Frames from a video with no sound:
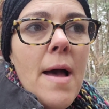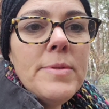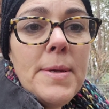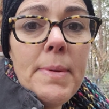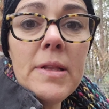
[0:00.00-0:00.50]

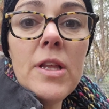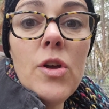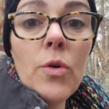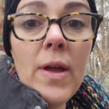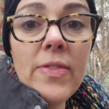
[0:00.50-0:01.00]
Typically
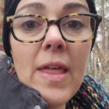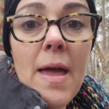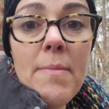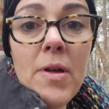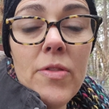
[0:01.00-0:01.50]
you'll get
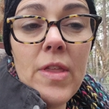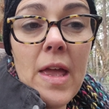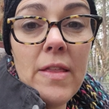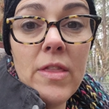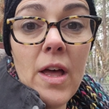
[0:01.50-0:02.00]
them
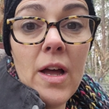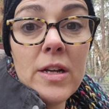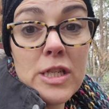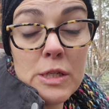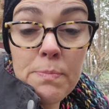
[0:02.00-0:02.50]
in the
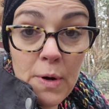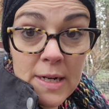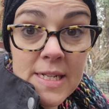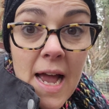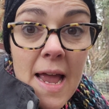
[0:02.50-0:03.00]

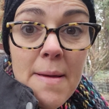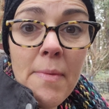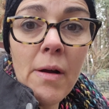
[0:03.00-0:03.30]
springtime,